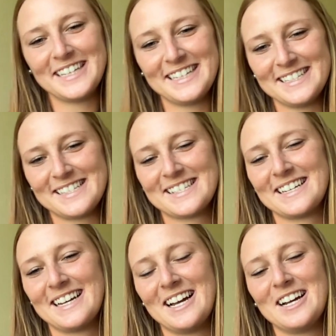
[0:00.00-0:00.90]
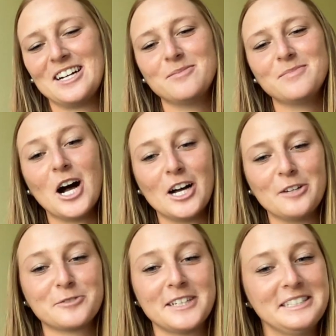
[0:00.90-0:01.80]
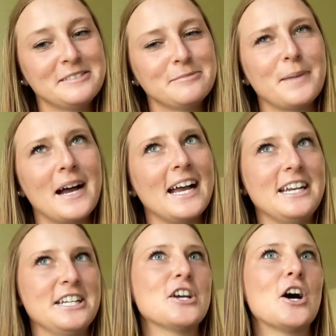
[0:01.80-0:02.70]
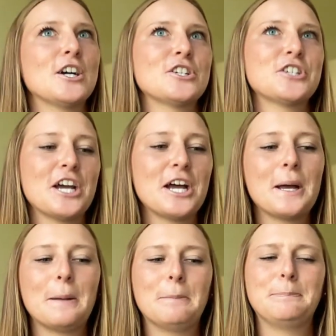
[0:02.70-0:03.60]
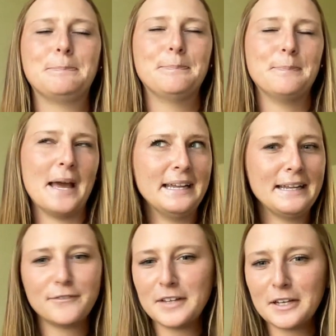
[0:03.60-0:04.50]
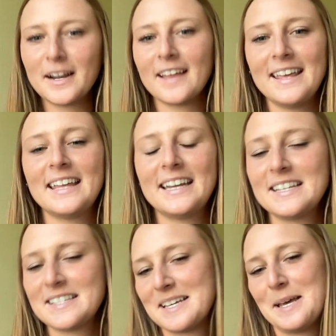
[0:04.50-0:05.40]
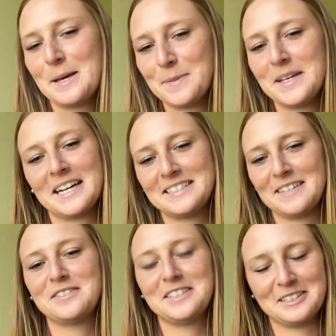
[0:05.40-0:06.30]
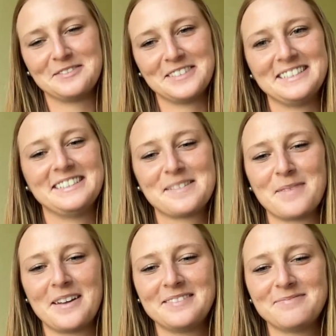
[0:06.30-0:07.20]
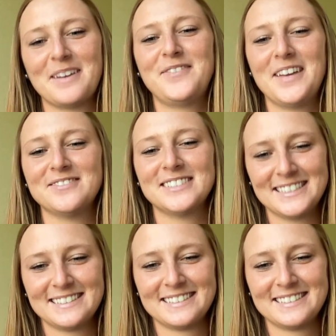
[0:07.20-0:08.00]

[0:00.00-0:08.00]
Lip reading: is Unwritten by Natasha Bedingfield, I think it is. But yeah, definitely Unwritten is my favorite.